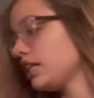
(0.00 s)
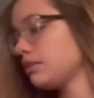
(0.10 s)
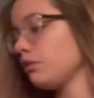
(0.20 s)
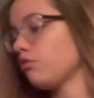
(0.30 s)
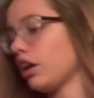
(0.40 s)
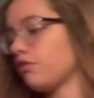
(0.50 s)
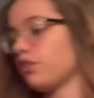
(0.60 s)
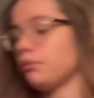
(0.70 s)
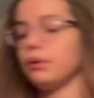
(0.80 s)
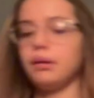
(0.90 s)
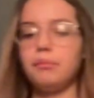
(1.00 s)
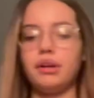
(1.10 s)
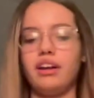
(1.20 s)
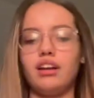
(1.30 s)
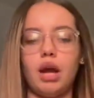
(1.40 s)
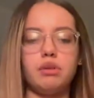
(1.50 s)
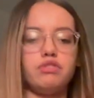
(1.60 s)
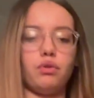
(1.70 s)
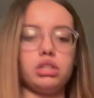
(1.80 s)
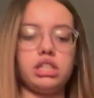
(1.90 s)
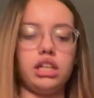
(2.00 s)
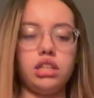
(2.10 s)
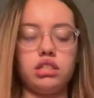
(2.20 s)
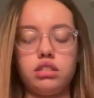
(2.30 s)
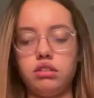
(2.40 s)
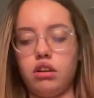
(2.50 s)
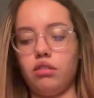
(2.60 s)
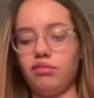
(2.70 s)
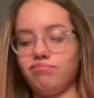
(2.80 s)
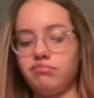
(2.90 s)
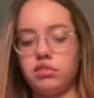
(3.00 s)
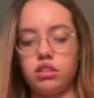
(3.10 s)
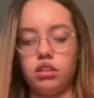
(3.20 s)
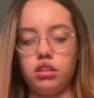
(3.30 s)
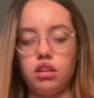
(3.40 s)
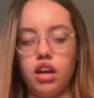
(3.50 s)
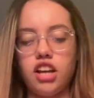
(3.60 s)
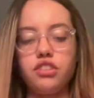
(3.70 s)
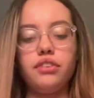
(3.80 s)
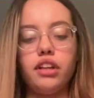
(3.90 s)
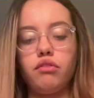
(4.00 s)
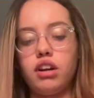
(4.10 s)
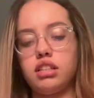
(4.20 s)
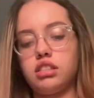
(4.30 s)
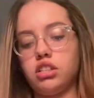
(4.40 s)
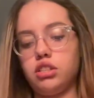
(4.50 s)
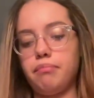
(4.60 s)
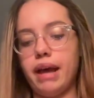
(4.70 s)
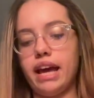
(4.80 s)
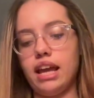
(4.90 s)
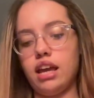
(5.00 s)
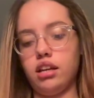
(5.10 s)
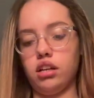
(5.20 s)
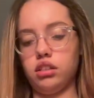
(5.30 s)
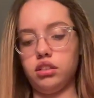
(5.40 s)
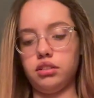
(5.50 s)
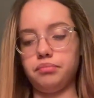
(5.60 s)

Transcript: it to be red for a bit, but I was forcing it, so I just feel like red is such a bad egg color.